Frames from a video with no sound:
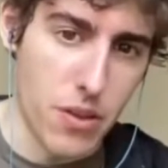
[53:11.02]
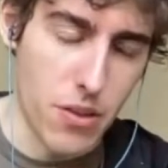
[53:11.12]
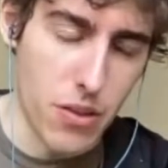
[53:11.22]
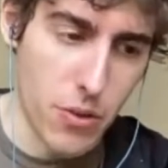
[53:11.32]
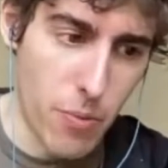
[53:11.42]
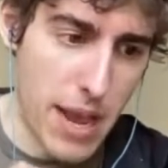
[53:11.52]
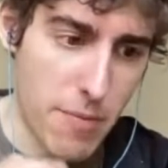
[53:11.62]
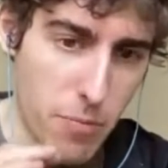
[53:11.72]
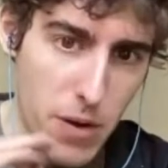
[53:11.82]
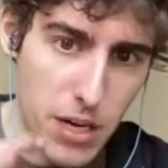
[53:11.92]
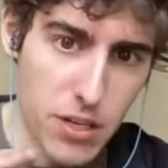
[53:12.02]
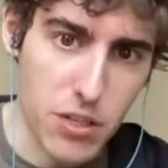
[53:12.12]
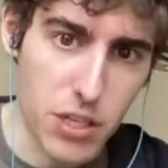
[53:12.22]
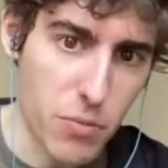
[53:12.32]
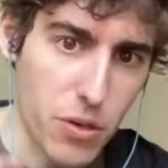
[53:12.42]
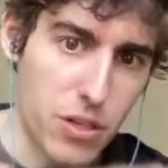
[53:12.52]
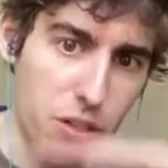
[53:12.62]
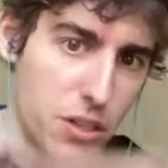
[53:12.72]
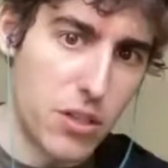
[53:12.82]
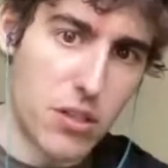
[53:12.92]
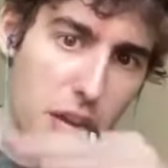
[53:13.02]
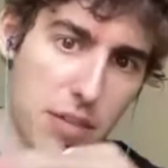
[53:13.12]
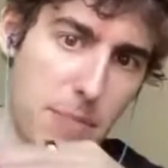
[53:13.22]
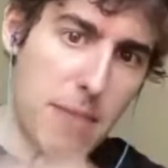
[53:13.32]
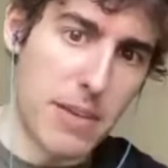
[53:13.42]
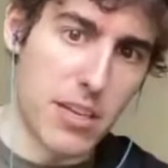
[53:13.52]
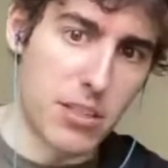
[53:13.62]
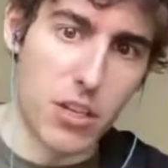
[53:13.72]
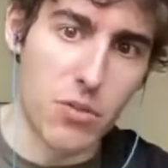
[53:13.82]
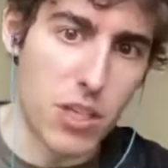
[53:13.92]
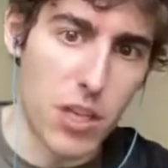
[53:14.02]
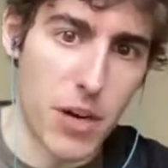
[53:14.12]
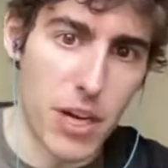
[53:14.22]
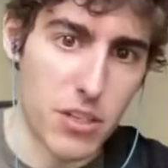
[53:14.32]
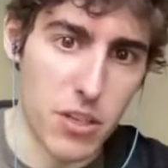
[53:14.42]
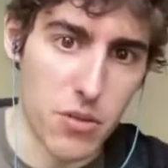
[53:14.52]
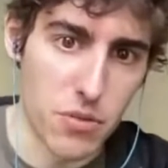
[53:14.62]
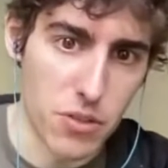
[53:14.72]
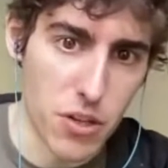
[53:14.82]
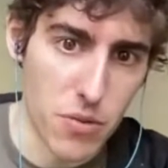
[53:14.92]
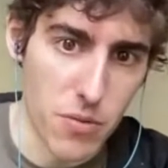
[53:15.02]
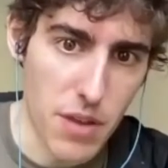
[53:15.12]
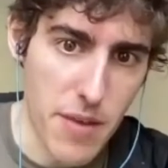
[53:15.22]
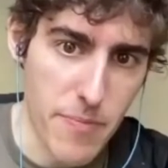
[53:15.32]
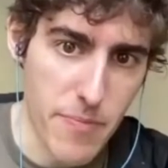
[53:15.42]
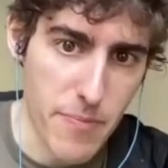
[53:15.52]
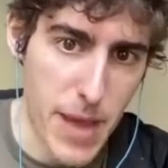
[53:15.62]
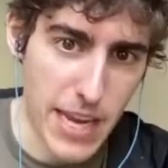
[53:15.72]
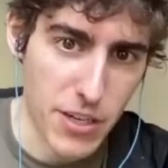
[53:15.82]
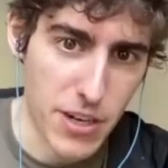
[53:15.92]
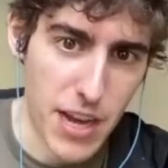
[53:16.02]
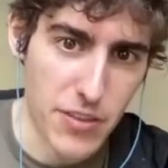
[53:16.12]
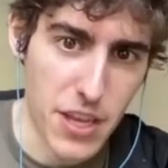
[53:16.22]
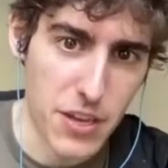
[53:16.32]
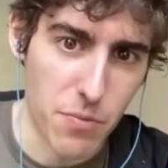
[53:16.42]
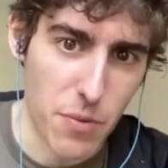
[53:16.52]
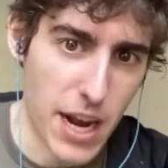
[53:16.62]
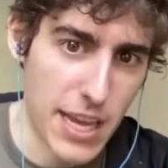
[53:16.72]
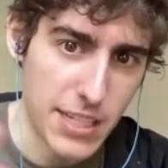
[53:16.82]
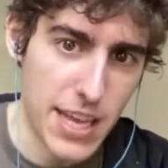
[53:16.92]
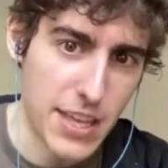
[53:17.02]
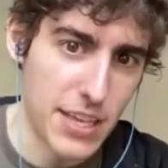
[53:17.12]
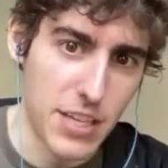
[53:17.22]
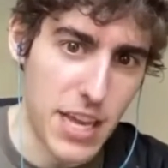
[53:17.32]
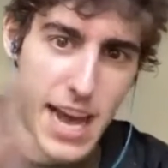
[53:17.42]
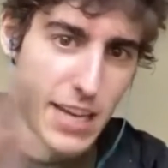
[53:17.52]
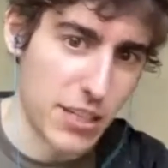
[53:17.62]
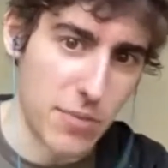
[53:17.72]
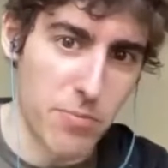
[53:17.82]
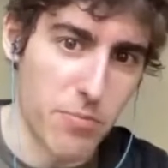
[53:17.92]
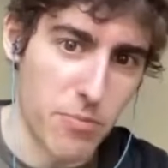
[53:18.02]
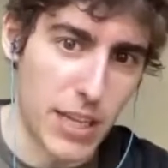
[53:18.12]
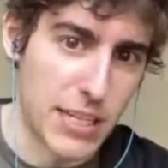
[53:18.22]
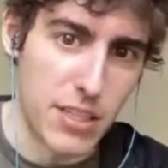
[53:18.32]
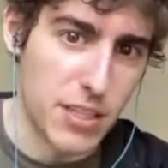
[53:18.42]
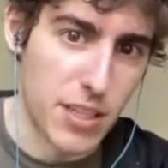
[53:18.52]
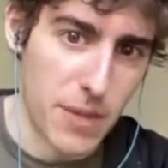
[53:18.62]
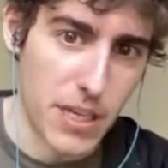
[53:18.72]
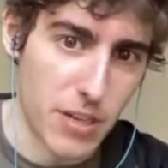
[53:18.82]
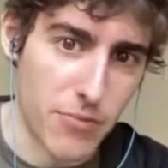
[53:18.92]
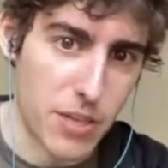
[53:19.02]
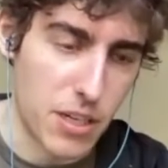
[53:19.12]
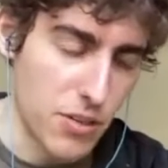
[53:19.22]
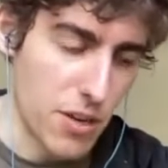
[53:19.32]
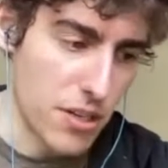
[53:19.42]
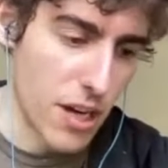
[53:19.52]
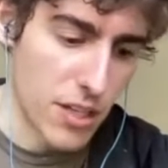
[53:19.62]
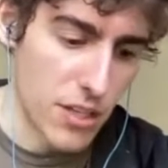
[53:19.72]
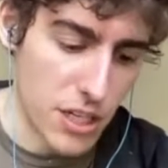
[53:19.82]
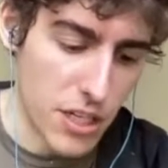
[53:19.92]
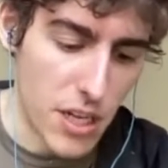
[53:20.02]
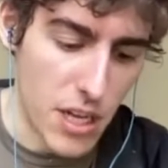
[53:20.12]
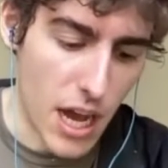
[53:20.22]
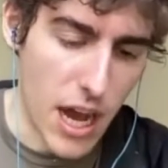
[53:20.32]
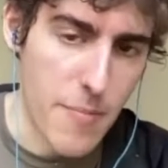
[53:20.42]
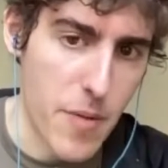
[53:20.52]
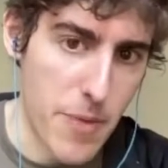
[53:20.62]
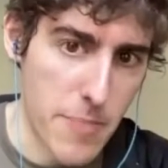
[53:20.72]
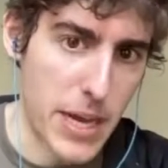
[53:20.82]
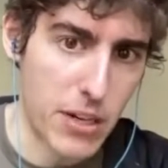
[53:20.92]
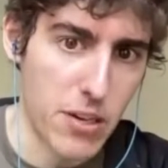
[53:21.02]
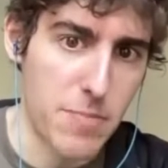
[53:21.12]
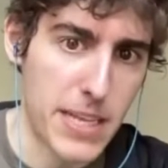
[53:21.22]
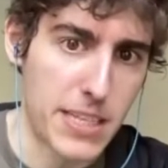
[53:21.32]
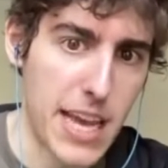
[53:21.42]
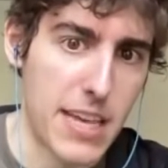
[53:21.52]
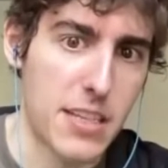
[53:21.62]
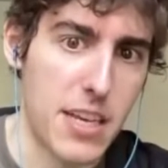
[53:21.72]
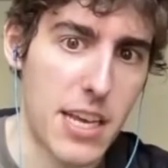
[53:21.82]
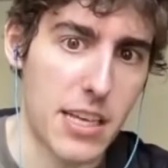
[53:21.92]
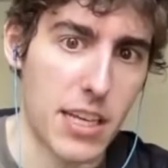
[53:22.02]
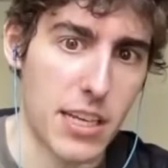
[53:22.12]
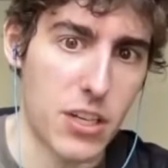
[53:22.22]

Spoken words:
we're using words is maybe askew somewhat, so it may turn out that when I say this, it actually relates to something different in your ontology. But my current best guess is that